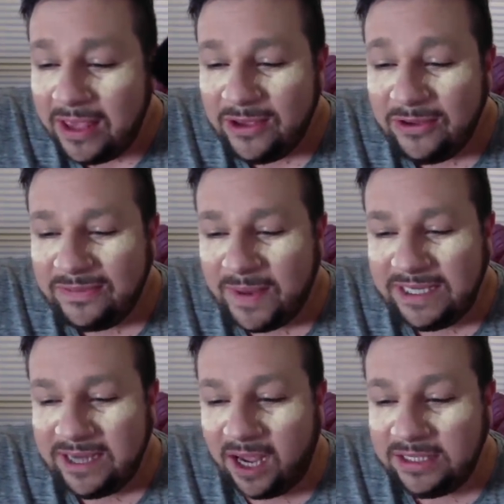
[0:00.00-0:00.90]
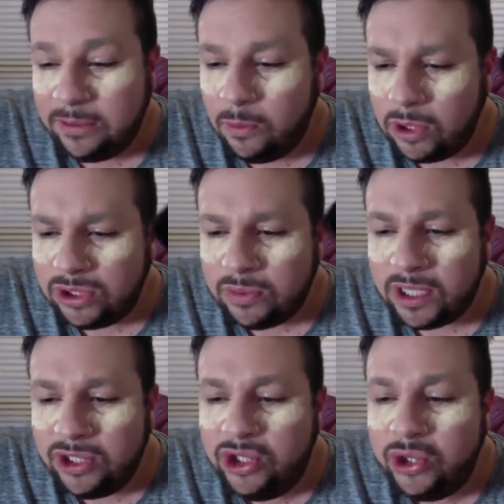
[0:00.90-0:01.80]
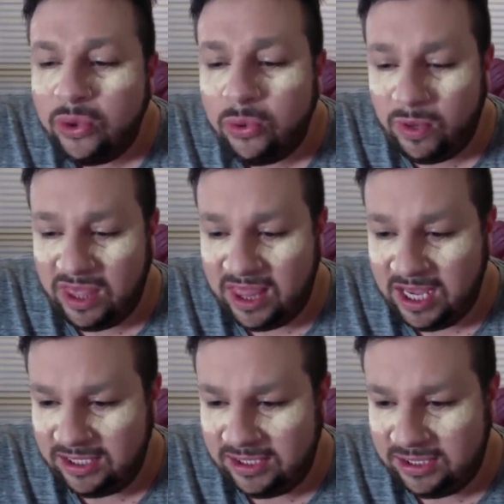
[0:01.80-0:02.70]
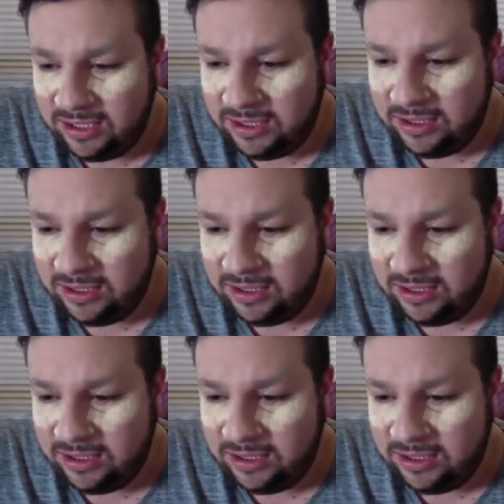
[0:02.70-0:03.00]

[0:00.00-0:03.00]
use my Dyson. What do I do with this?